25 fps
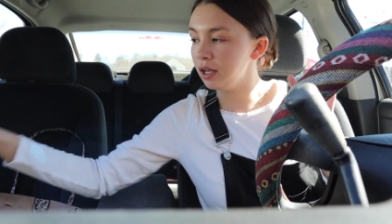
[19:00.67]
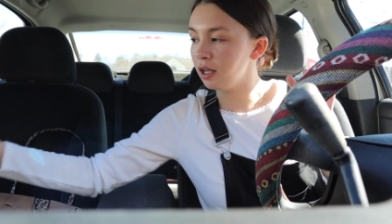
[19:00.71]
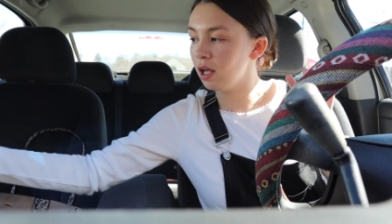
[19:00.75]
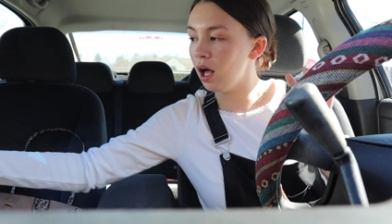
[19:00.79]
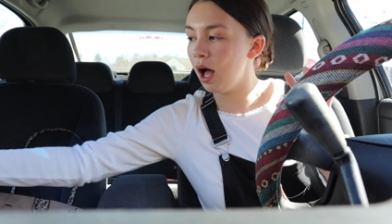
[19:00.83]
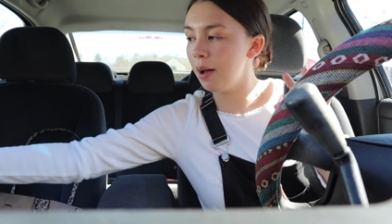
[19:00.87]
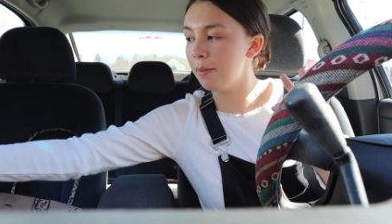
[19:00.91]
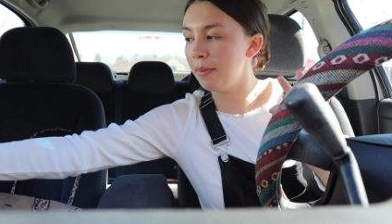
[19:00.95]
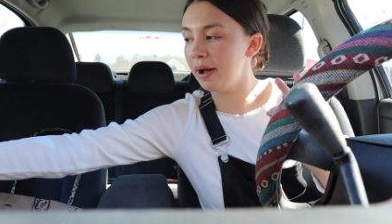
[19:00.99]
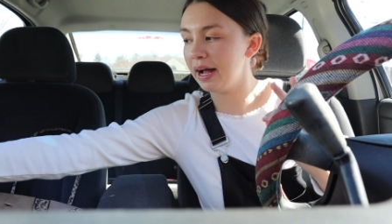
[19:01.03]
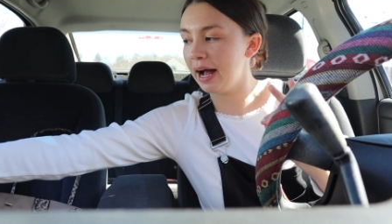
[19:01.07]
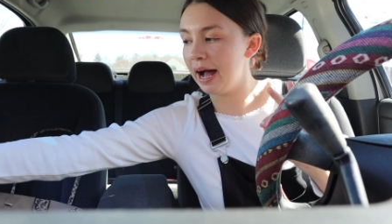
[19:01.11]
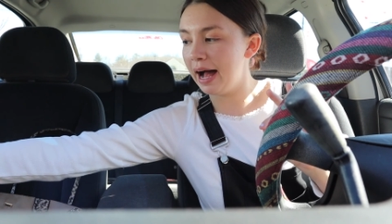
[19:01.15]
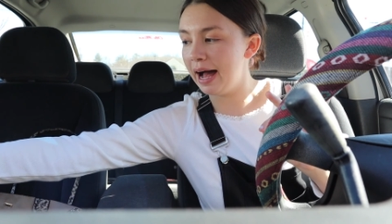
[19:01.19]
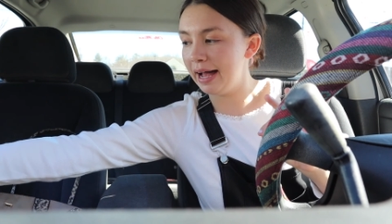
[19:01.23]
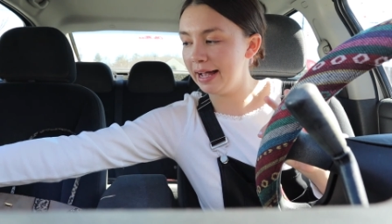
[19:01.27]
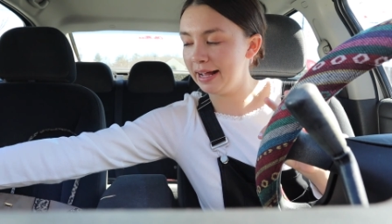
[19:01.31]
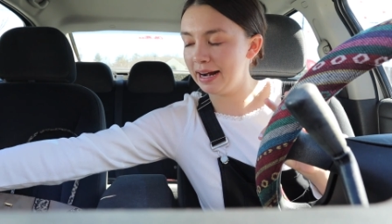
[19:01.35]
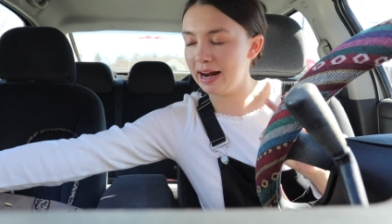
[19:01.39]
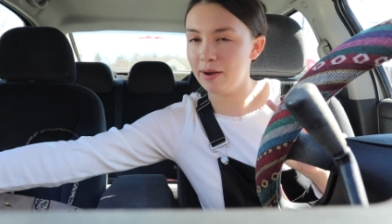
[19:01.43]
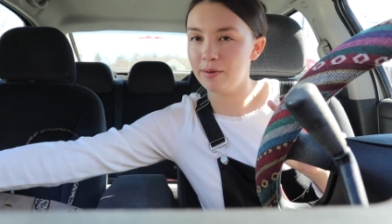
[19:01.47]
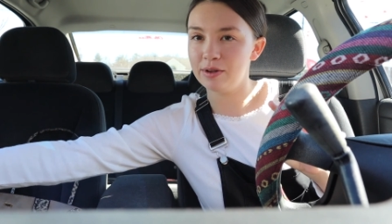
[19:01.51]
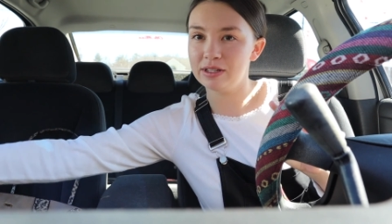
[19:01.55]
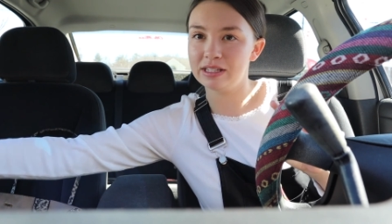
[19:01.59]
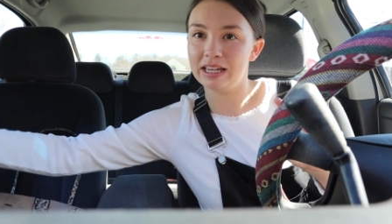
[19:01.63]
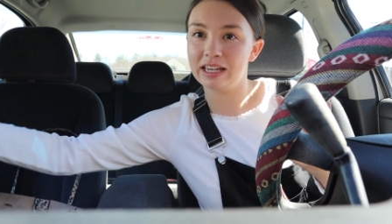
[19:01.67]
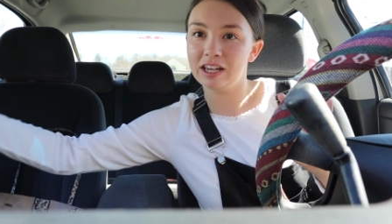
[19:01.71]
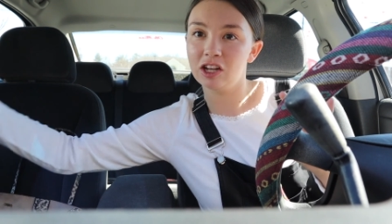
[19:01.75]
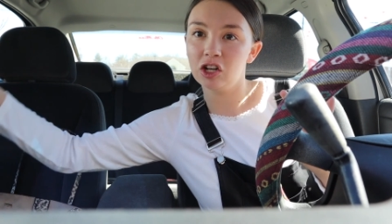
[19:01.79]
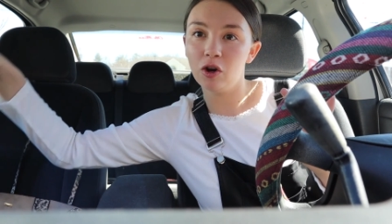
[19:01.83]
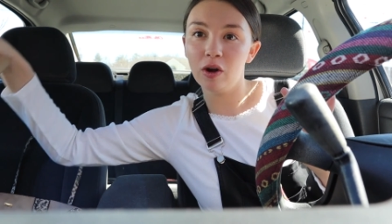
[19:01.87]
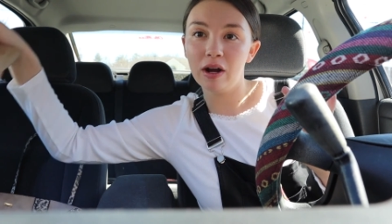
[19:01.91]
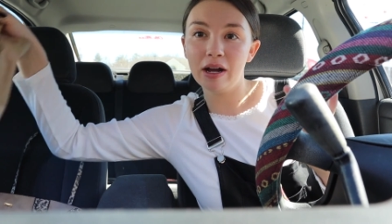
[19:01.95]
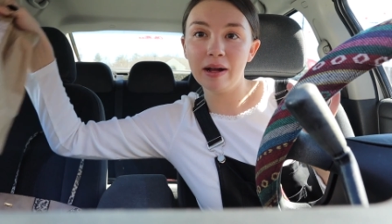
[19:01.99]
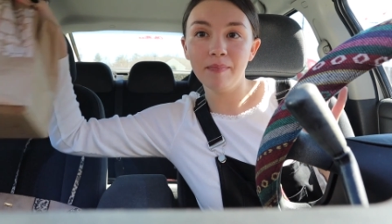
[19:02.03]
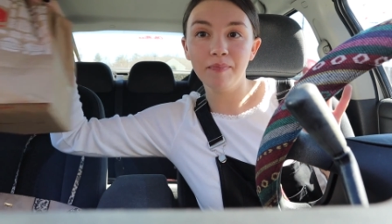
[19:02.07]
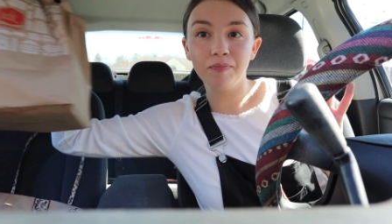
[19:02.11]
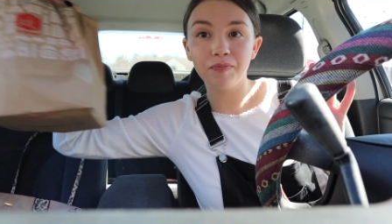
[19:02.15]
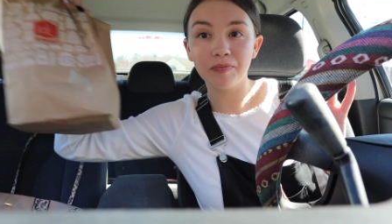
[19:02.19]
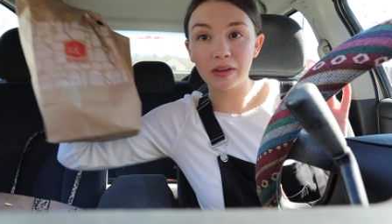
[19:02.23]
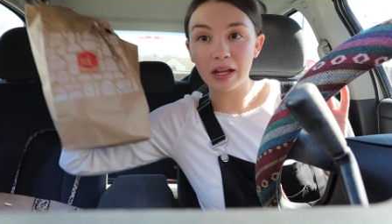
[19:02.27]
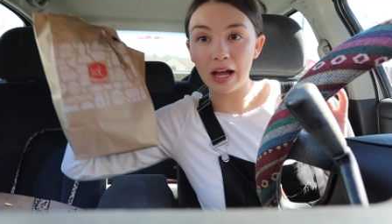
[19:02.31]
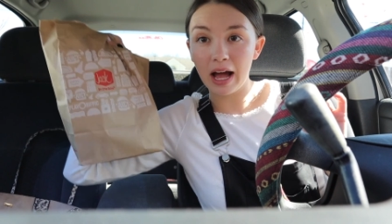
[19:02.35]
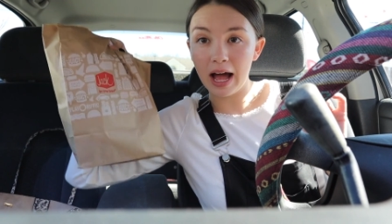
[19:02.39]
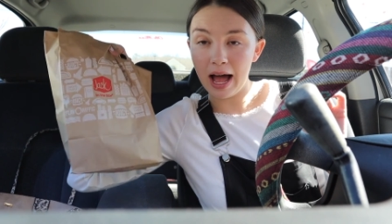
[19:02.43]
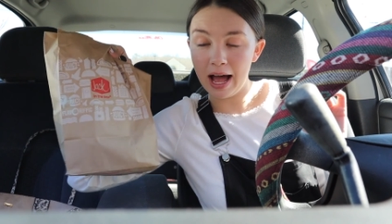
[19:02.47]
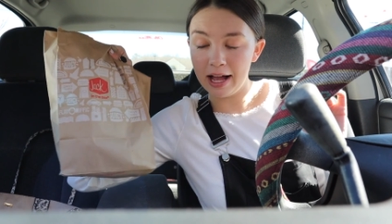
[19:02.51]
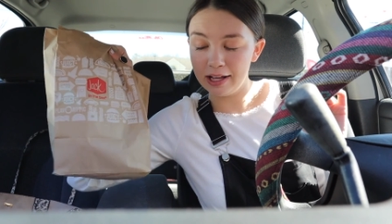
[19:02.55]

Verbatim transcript: caught my eye, and I was like, you know what?